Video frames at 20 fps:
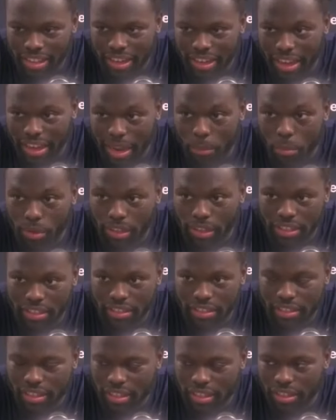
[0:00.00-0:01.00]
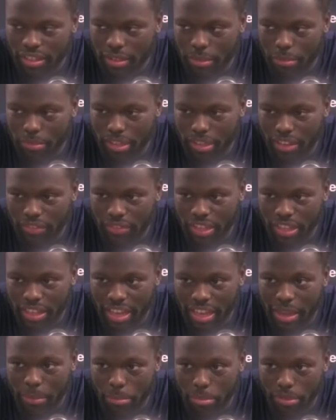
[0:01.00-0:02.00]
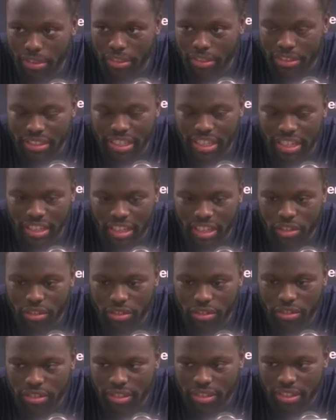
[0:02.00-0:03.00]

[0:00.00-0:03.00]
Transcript: Like, I'm with Lovie a lot, but Dino,